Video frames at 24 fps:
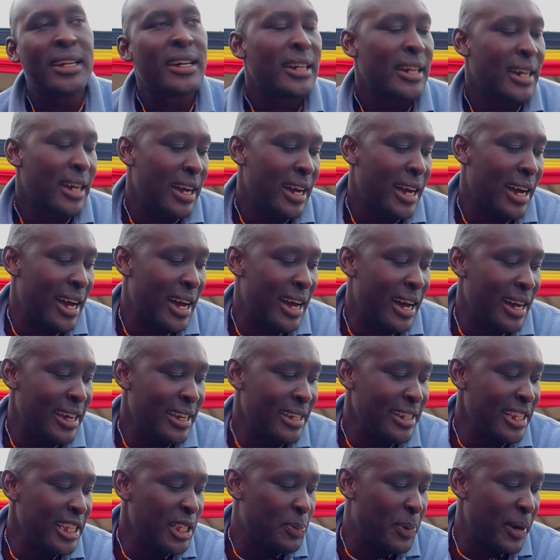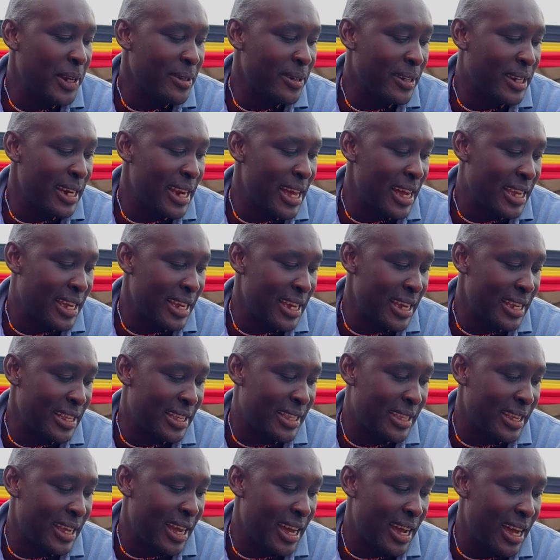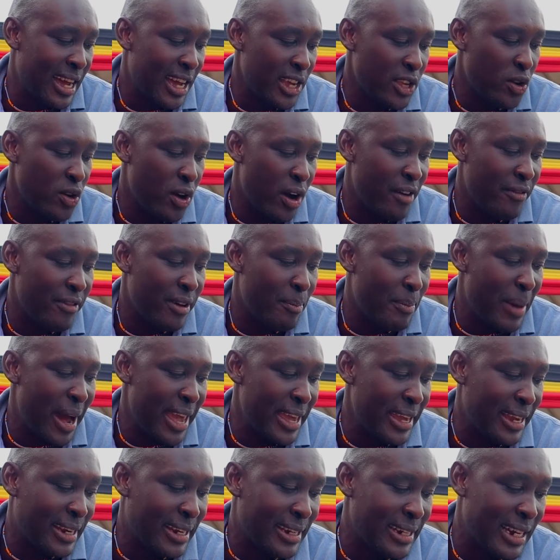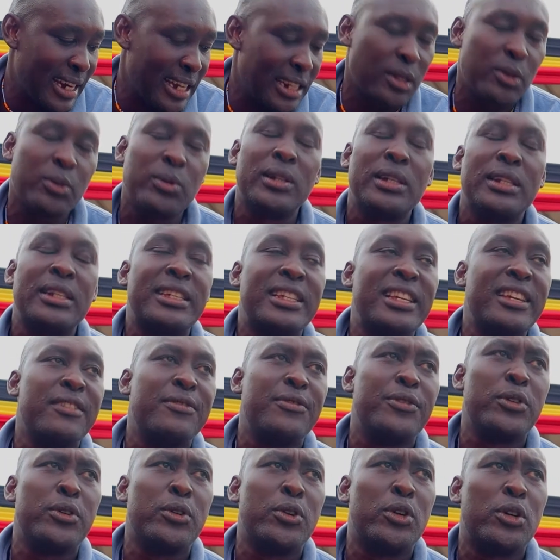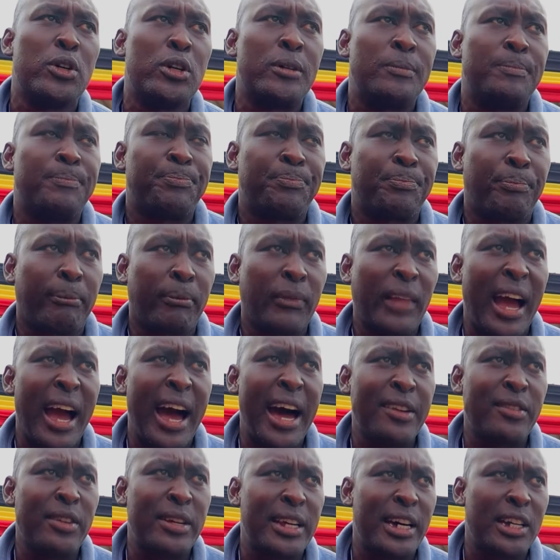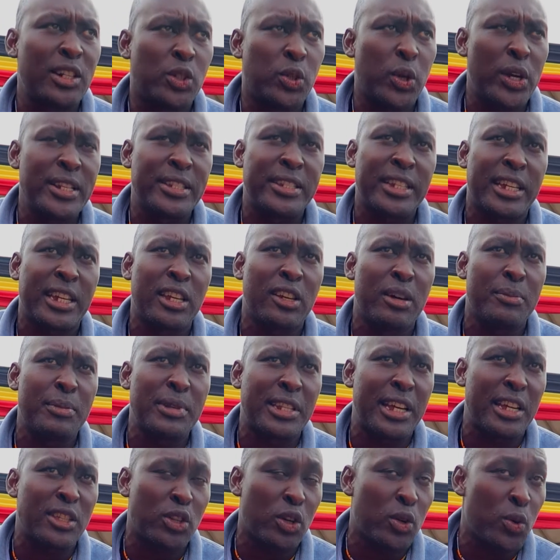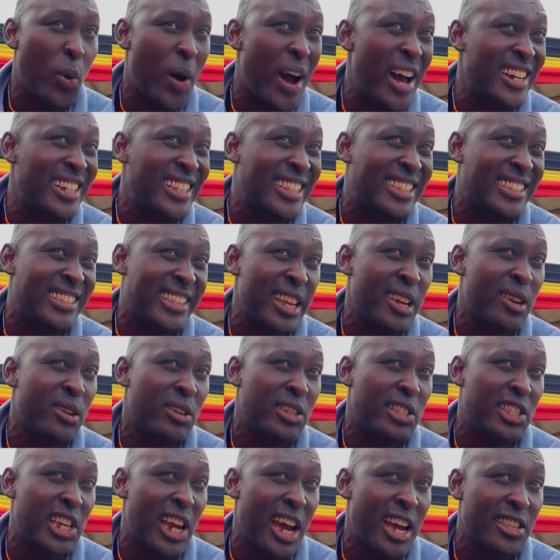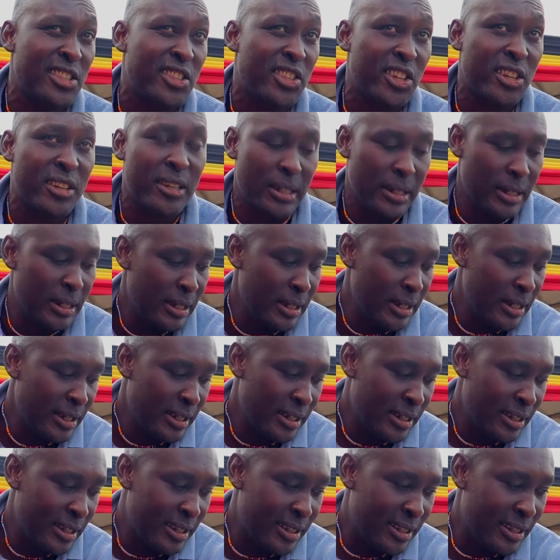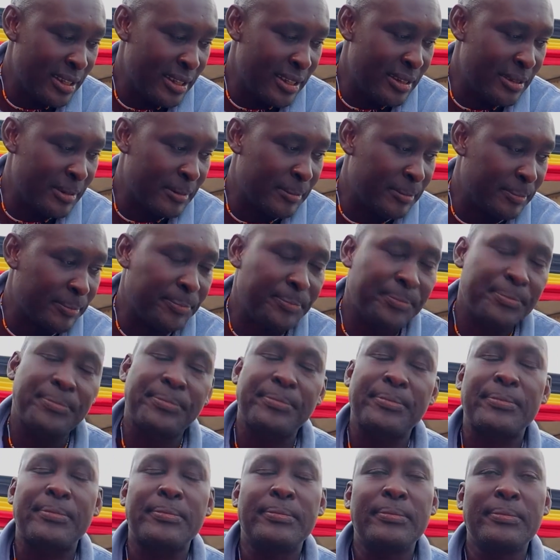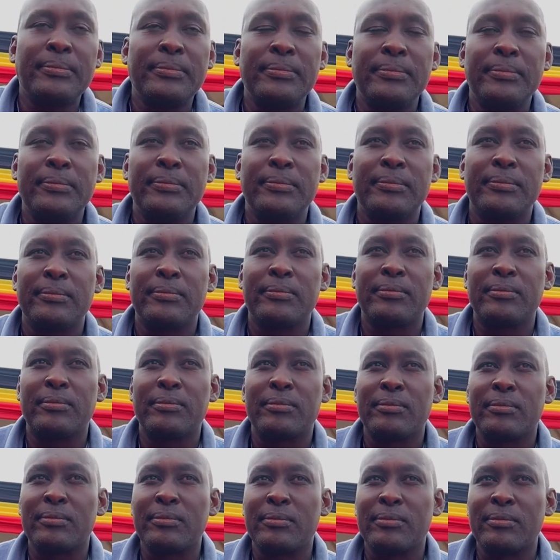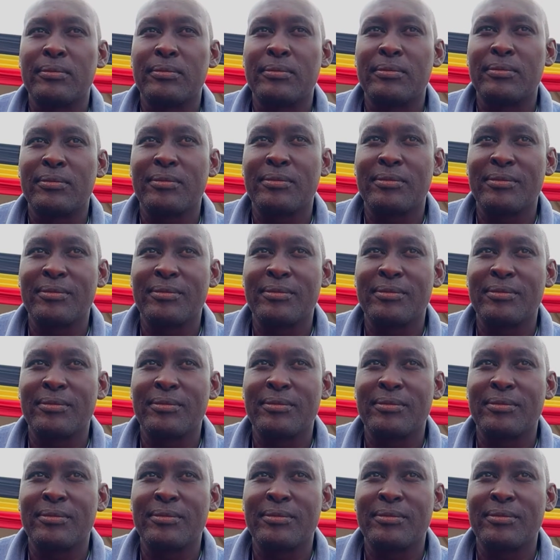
Oh. Uh, in this particular case, uh, you have a bike that will give you one hundred twenty kilometers on one single charge. Oh, that's amazing. That's actually a very big, big range for sure.